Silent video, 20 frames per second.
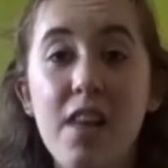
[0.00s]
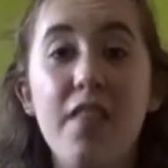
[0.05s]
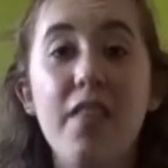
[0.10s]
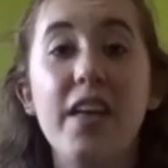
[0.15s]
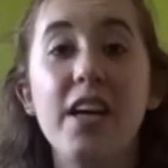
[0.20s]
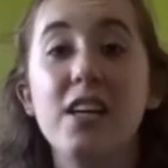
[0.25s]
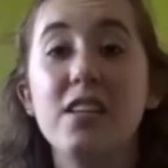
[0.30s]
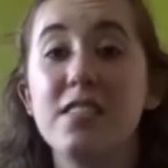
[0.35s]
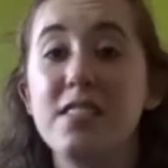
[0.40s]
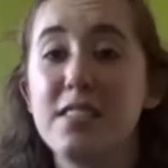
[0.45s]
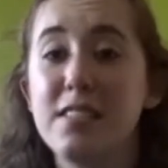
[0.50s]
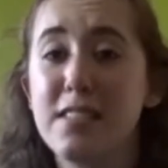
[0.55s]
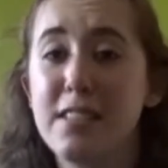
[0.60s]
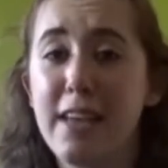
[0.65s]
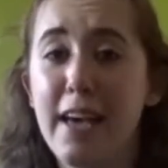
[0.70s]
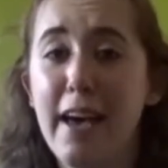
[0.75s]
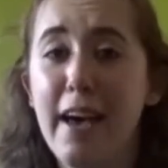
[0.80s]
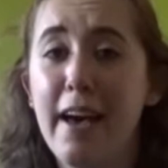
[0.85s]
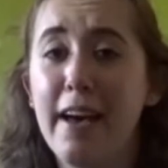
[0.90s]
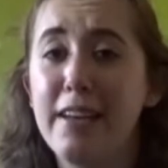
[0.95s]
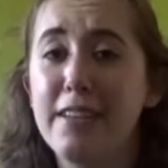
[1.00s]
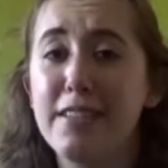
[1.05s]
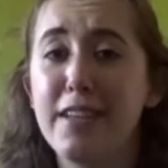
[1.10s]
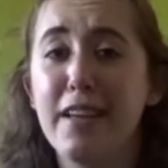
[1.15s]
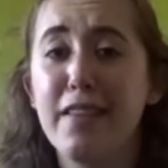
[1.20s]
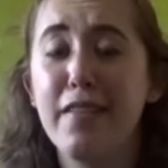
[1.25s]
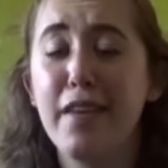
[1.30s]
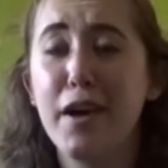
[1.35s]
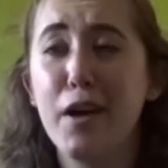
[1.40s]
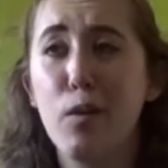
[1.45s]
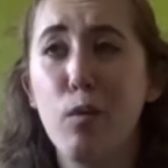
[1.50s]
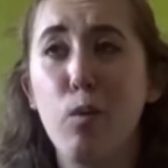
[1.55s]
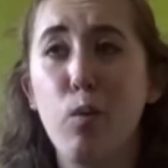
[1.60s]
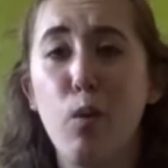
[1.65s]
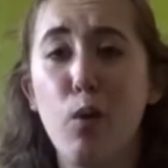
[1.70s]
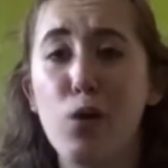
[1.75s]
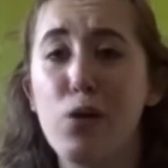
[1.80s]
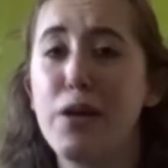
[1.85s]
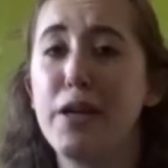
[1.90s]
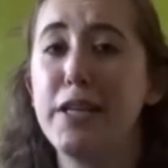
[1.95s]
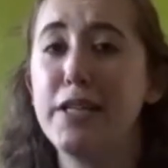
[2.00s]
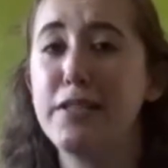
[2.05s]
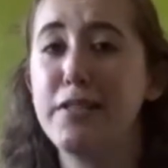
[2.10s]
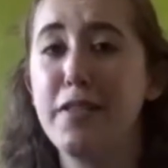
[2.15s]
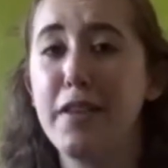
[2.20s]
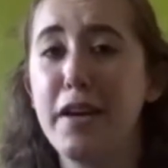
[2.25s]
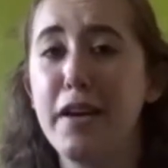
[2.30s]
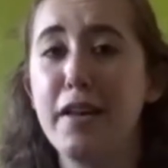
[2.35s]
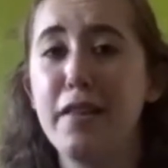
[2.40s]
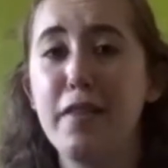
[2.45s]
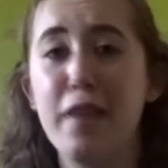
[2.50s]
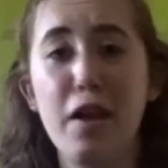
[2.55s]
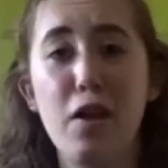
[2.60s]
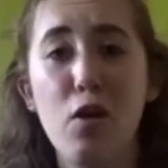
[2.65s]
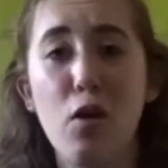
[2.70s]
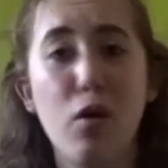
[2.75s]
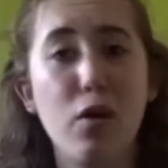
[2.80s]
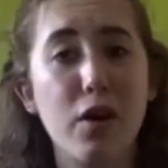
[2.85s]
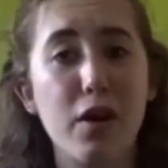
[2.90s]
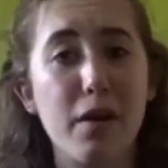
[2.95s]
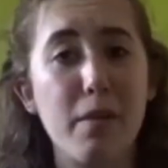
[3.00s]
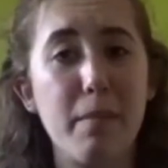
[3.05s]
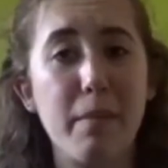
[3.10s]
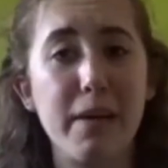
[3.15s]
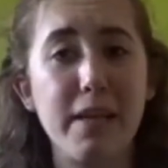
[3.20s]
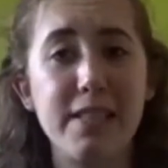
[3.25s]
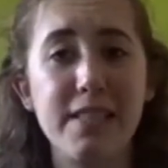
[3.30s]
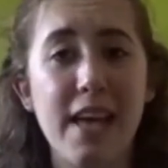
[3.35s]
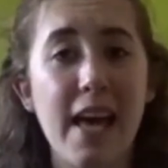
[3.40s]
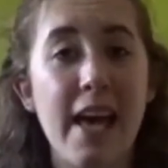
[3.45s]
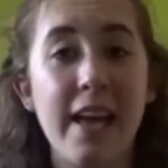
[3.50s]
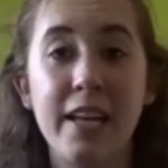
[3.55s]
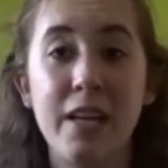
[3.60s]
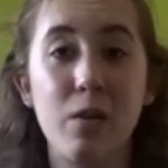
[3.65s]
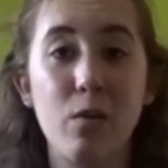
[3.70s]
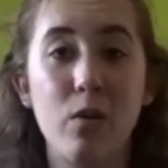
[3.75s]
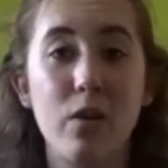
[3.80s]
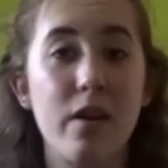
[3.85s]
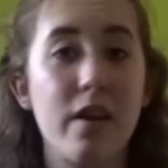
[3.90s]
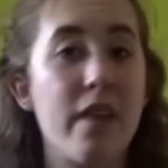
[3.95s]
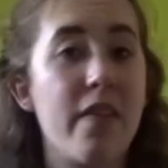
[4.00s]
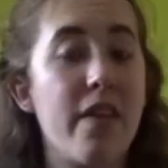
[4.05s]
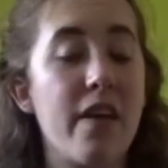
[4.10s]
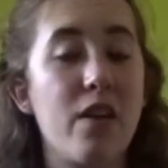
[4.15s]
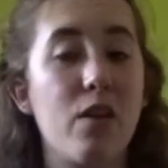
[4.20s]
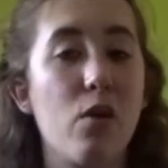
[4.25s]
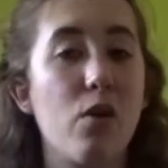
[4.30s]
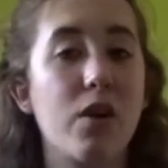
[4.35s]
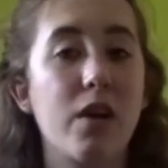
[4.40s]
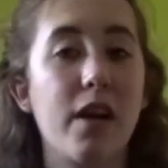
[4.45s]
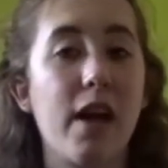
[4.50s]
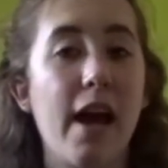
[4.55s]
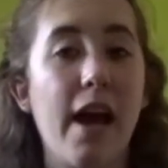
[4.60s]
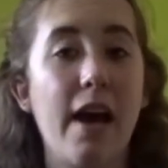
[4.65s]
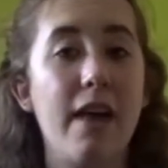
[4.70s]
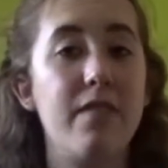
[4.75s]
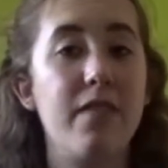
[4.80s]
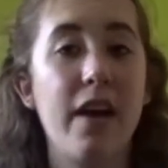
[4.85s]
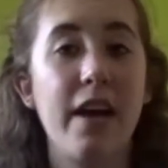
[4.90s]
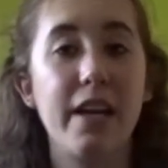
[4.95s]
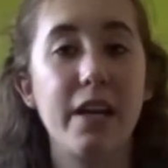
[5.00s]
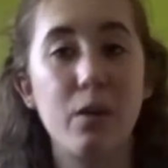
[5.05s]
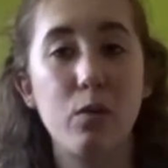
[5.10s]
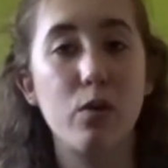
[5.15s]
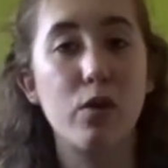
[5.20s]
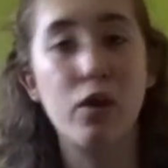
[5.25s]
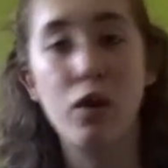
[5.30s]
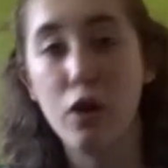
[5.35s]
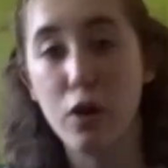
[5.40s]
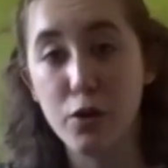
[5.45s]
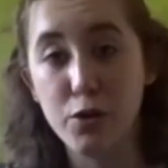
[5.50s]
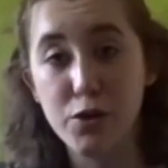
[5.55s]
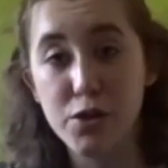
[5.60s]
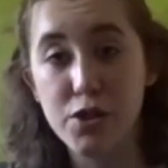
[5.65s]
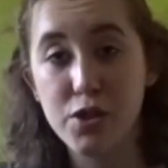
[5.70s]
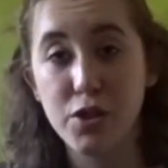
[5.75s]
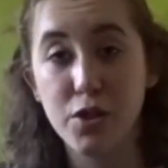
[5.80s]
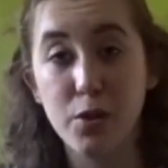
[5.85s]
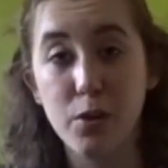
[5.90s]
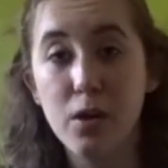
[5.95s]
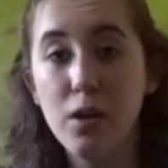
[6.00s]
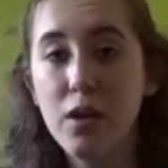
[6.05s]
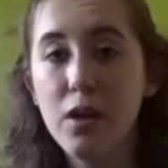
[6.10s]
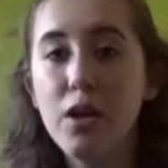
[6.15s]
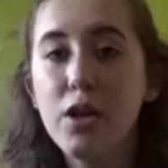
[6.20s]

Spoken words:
They are scared and they are worried that they're not going to meet anyone and they're not going to have anyone close to.